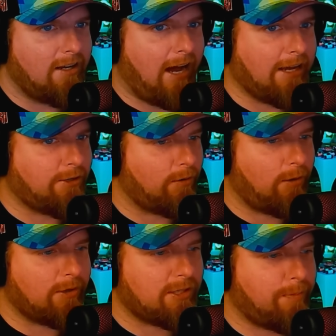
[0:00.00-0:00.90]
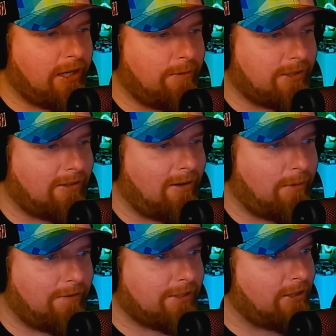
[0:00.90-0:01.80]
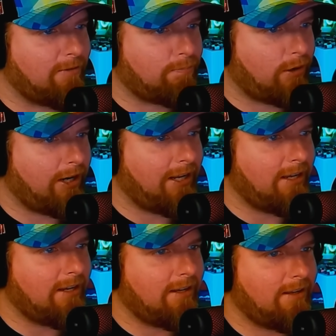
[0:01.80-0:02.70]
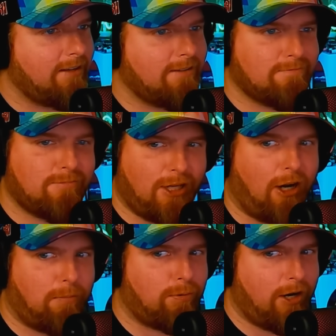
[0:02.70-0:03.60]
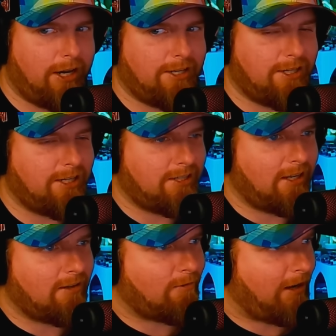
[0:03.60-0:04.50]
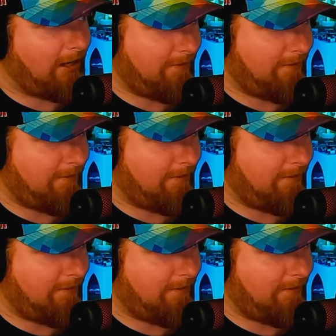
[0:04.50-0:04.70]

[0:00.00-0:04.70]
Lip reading: I don't know what speed it was going, but it was going pretty decent rate of